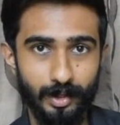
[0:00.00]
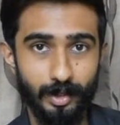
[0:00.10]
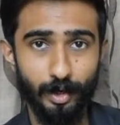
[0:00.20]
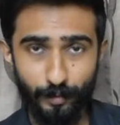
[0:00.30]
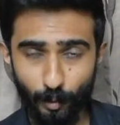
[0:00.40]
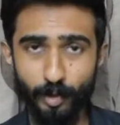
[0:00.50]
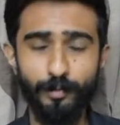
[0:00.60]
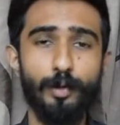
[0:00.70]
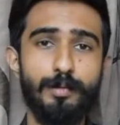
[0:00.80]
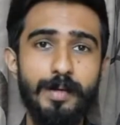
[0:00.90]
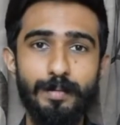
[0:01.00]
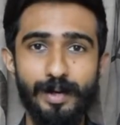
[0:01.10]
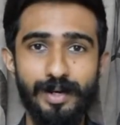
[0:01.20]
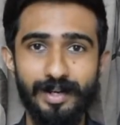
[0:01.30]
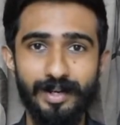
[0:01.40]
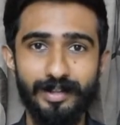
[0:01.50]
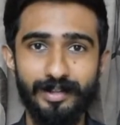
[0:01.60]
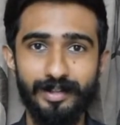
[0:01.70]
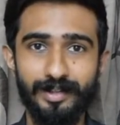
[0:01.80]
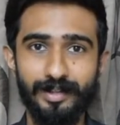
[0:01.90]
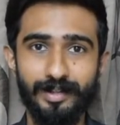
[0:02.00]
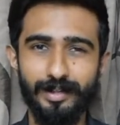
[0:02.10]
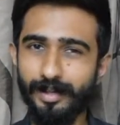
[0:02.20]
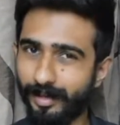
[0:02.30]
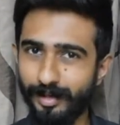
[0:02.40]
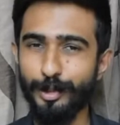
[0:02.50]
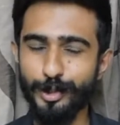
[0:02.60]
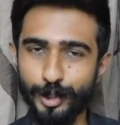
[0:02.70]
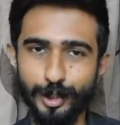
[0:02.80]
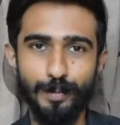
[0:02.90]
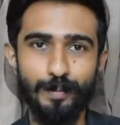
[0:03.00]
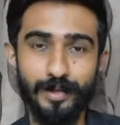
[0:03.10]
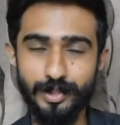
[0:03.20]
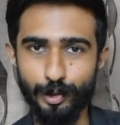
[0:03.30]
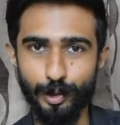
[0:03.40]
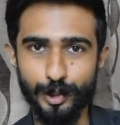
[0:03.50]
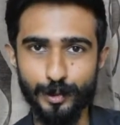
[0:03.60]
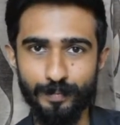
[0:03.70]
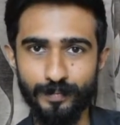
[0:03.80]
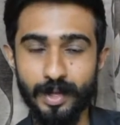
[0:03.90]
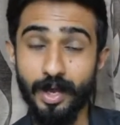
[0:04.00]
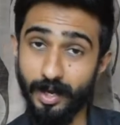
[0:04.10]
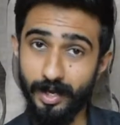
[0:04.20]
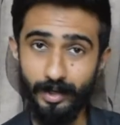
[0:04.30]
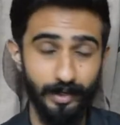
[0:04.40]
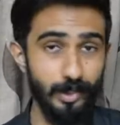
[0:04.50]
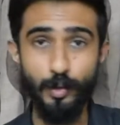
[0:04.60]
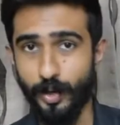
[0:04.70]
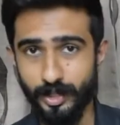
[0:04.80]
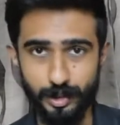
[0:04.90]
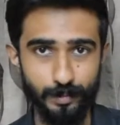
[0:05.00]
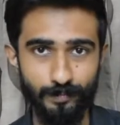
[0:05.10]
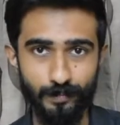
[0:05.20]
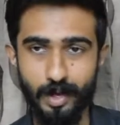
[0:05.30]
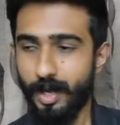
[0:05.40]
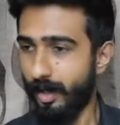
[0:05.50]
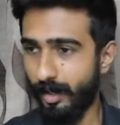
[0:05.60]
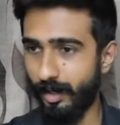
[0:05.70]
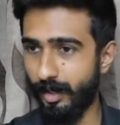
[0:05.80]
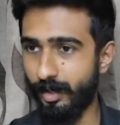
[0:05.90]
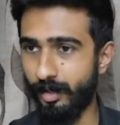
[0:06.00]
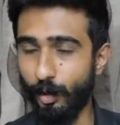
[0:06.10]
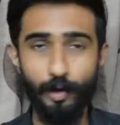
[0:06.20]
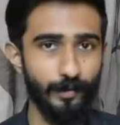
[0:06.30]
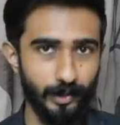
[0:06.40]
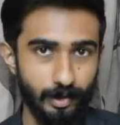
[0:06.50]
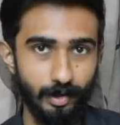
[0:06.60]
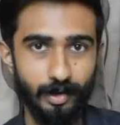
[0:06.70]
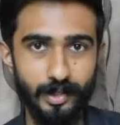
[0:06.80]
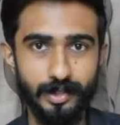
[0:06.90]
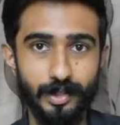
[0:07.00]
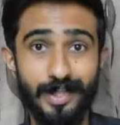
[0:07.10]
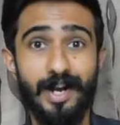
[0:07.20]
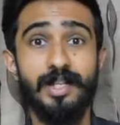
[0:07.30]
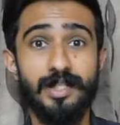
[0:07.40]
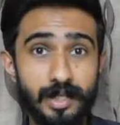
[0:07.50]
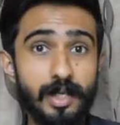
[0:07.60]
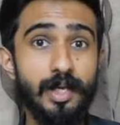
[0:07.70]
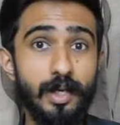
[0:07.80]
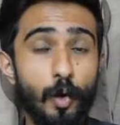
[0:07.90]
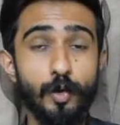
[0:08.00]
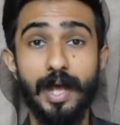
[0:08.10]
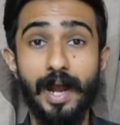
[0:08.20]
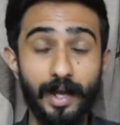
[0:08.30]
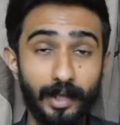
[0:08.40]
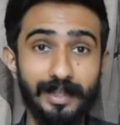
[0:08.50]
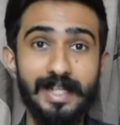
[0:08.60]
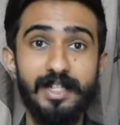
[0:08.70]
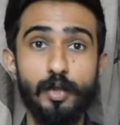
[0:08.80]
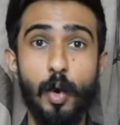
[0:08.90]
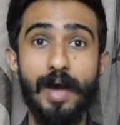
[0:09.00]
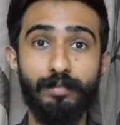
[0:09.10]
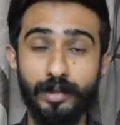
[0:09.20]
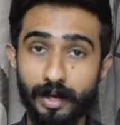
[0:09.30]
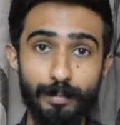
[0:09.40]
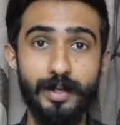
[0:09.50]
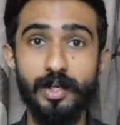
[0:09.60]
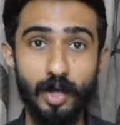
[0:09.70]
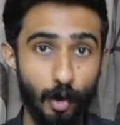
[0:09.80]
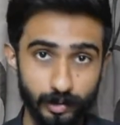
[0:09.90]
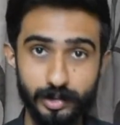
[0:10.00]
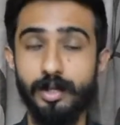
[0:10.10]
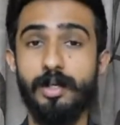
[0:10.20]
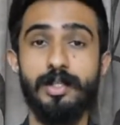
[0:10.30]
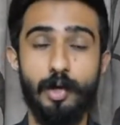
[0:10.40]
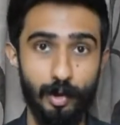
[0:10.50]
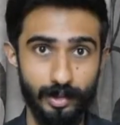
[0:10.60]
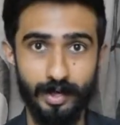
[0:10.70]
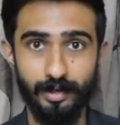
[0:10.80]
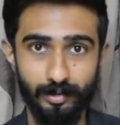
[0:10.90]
Now, if you're one of those people, listen this, listen to this. In US, in a lot of other countries, there are CEOs and athletes who have therapy, counselors, and all that.